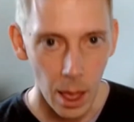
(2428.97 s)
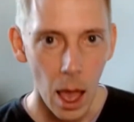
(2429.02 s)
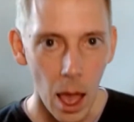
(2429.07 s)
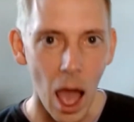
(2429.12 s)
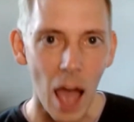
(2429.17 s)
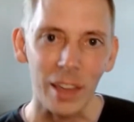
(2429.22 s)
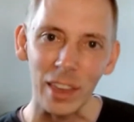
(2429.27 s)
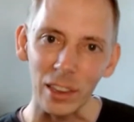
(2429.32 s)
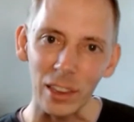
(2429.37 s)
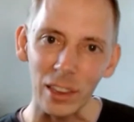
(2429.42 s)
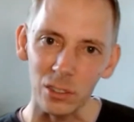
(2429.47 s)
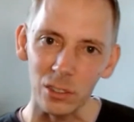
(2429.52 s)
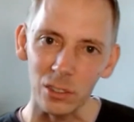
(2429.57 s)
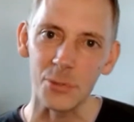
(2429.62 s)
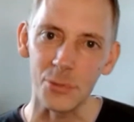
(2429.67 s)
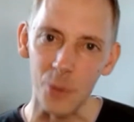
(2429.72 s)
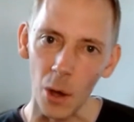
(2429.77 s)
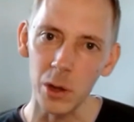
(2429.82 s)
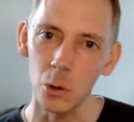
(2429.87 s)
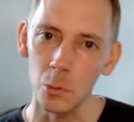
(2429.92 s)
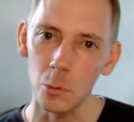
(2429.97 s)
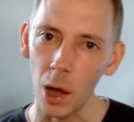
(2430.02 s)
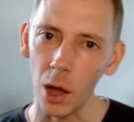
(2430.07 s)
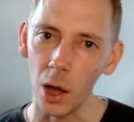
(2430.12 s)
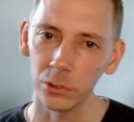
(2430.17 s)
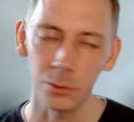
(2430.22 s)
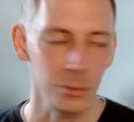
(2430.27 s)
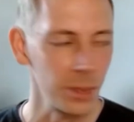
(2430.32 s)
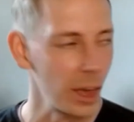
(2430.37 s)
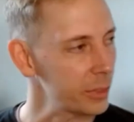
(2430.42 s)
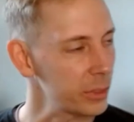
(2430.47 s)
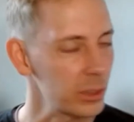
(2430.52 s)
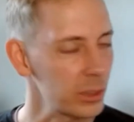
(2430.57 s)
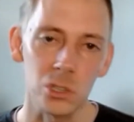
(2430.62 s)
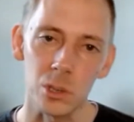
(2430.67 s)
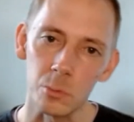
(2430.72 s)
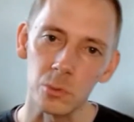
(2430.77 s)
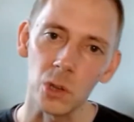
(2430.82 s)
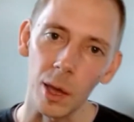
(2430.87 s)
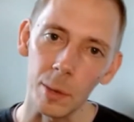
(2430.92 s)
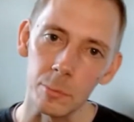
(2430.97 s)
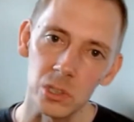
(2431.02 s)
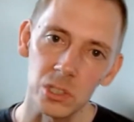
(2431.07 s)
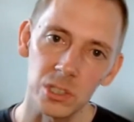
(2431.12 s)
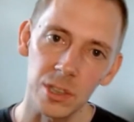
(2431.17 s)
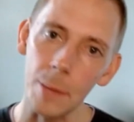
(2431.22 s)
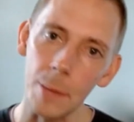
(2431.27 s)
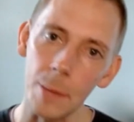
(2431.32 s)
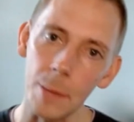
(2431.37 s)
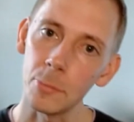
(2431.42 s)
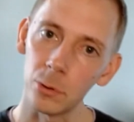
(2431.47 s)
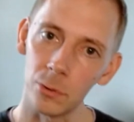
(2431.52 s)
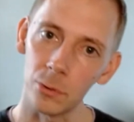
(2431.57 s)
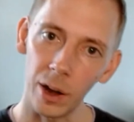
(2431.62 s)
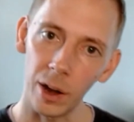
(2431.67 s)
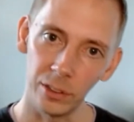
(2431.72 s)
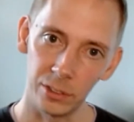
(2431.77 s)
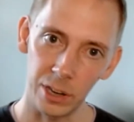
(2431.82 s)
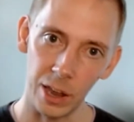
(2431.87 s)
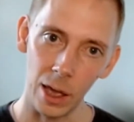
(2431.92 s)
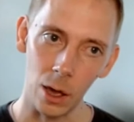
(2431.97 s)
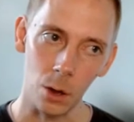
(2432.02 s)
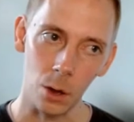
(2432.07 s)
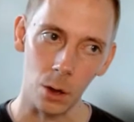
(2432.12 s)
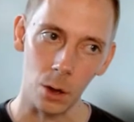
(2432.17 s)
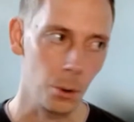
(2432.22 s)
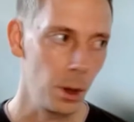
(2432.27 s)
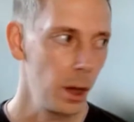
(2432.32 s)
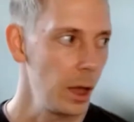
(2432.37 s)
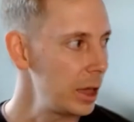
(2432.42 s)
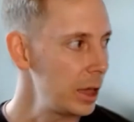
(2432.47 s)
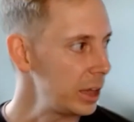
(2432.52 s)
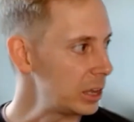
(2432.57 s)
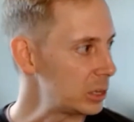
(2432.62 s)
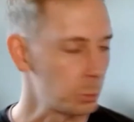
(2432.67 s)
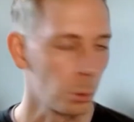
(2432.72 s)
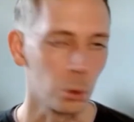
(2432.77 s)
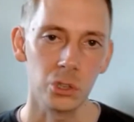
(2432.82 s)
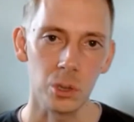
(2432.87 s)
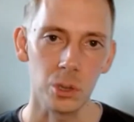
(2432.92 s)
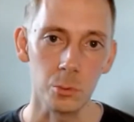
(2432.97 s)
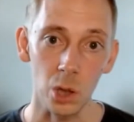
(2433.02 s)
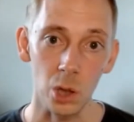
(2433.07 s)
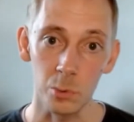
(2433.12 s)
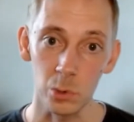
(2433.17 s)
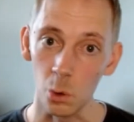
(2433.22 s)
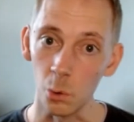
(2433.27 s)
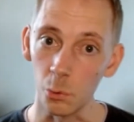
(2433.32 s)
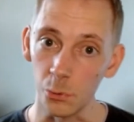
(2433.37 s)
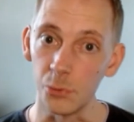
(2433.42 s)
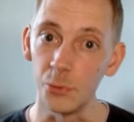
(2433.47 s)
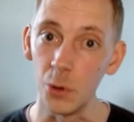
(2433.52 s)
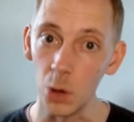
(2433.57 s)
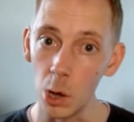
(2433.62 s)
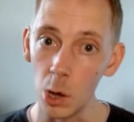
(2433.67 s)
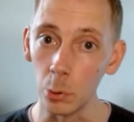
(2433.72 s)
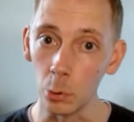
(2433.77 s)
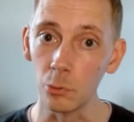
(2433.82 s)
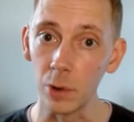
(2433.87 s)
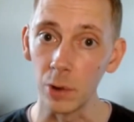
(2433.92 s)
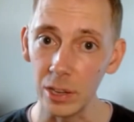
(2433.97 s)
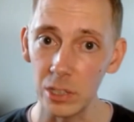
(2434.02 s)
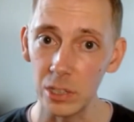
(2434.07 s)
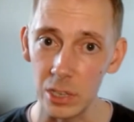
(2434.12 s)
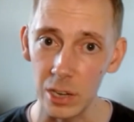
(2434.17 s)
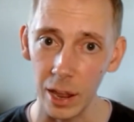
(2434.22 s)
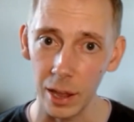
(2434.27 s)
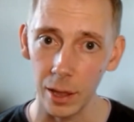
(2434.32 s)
I guess the final part of that that's sometimes separated out is what's sometimes called verbal reasoning,